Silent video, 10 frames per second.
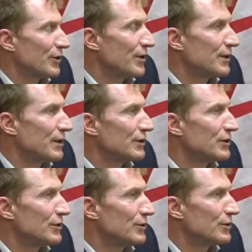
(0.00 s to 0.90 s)
that the
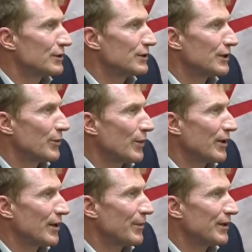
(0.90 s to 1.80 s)
institutions that are
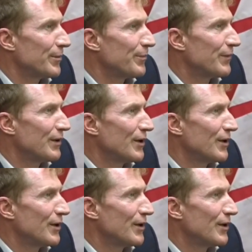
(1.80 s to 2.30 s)
welcoming them,